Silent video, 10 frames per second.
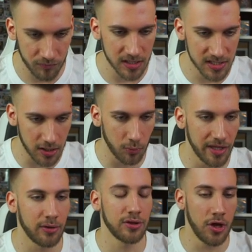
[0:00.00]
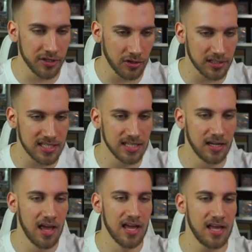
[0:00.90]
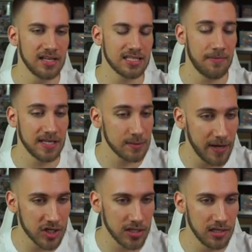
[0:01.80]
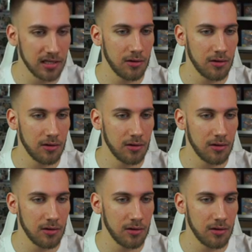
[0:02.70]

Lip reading: So now the $30 tier is something special.